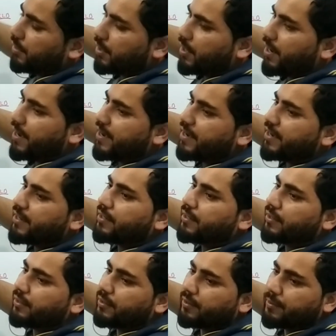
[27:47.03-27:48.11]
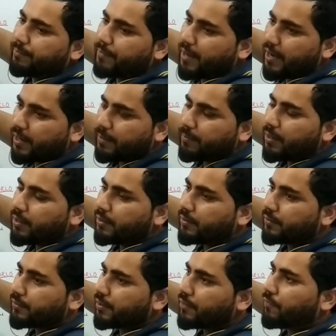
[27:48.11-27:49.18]
underlying magma,
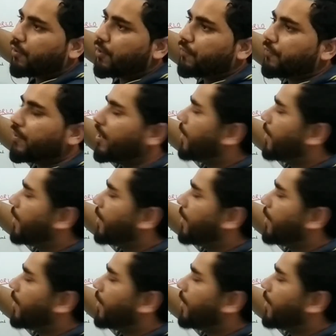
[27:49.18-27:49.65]
then what